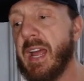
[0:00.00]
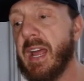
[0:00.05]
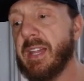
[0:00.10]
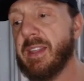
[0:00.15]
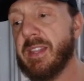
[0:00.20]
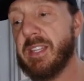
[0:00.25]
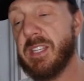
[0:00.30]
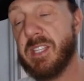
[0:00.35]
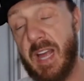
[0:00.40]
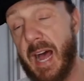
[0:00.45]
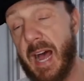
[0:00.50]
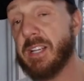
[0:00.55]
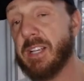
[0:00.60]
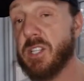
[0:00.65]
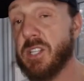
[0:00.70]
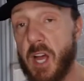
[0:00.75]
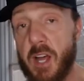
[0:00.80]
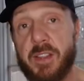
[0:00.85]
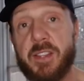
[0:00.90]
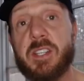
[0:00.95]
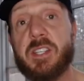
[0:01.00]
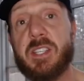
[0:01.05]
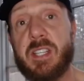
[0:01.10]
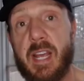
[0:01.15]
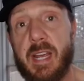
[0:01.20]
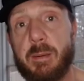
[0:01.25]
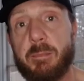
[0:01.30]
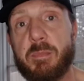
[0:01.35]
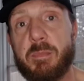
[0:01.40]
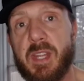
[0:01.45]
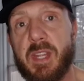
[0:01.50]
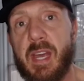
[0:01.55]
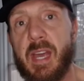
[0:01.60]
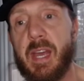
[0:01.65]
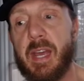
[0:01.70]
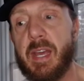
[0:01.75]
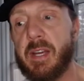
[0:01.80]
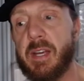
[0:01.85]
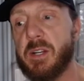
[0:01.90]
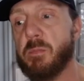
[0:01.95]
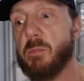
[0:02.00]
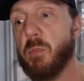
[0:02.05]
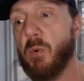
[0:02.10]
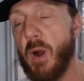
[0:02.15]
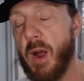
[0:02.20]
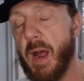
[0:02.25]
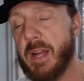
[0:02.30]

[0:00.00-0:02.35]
And this, I saw the same thing.